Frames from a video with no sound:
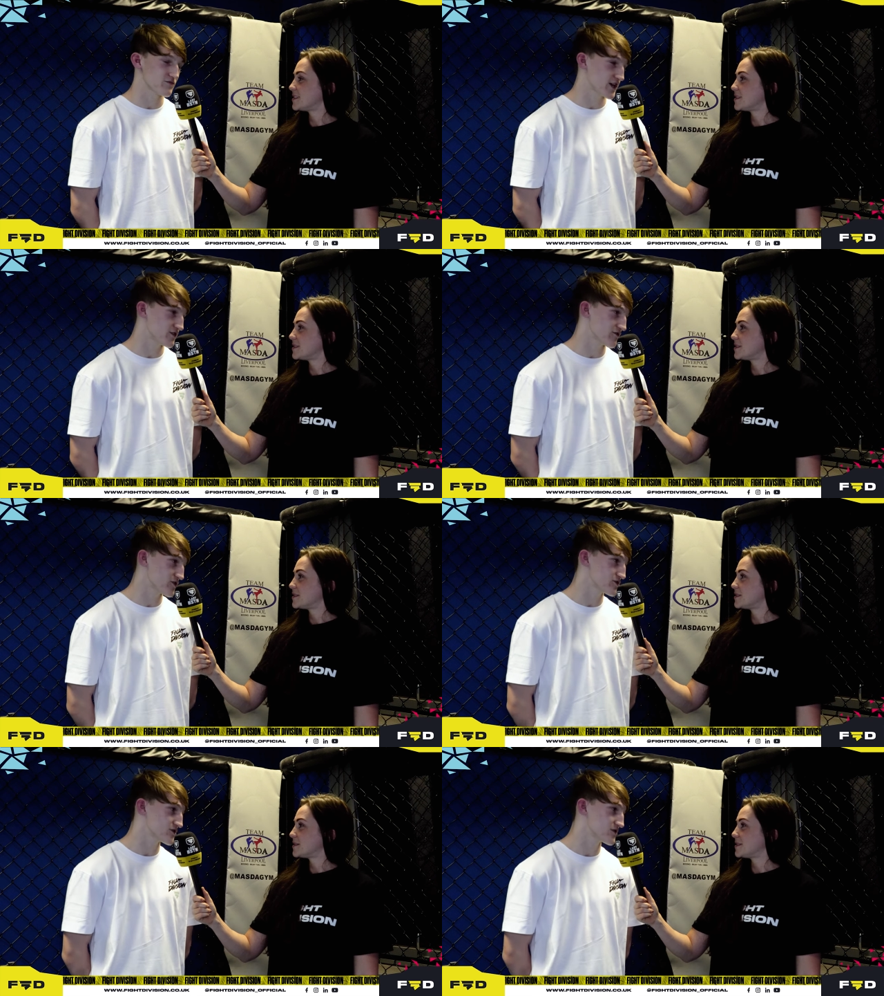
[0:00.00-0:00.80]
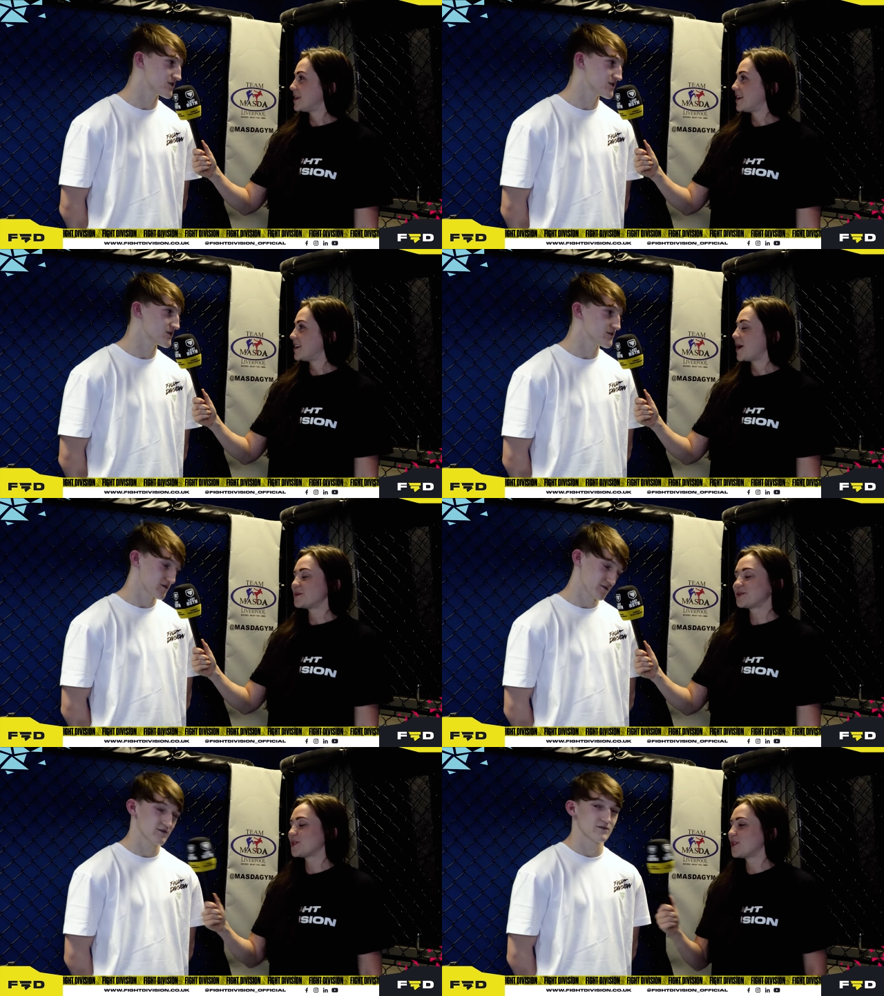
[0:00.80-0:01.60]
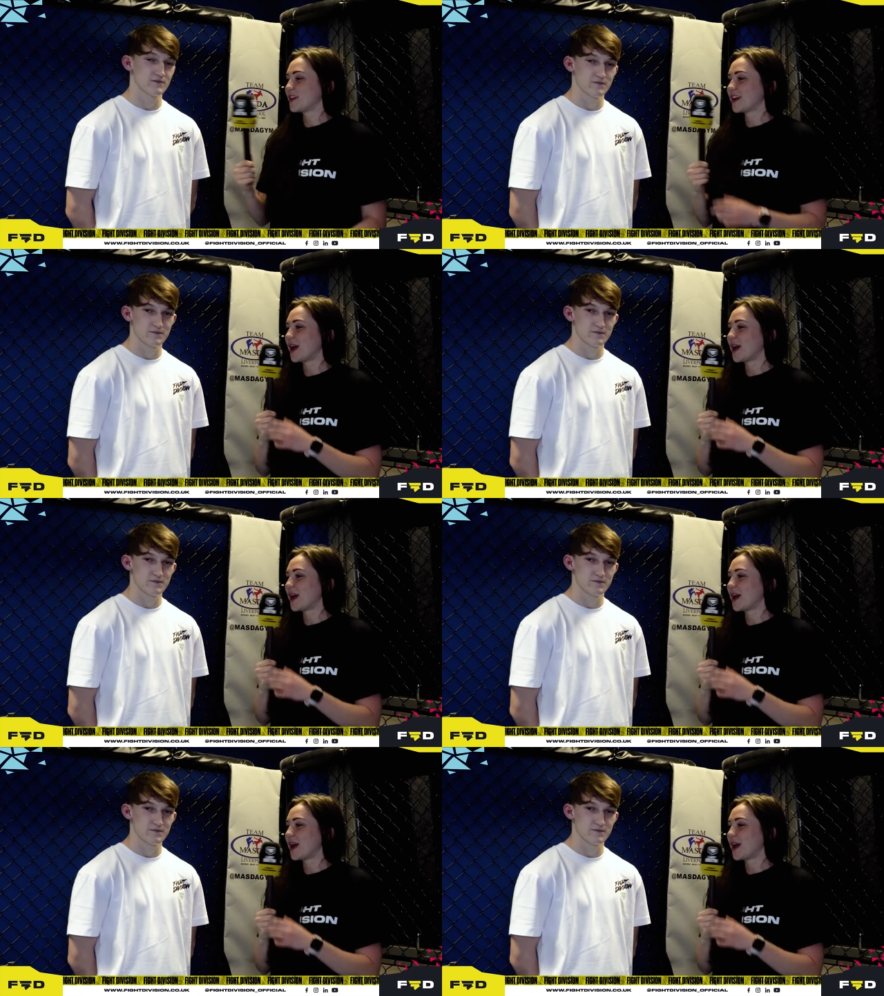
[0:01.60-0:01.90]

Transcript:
Speaker 1: right your wrongs. Yeah, absolutely.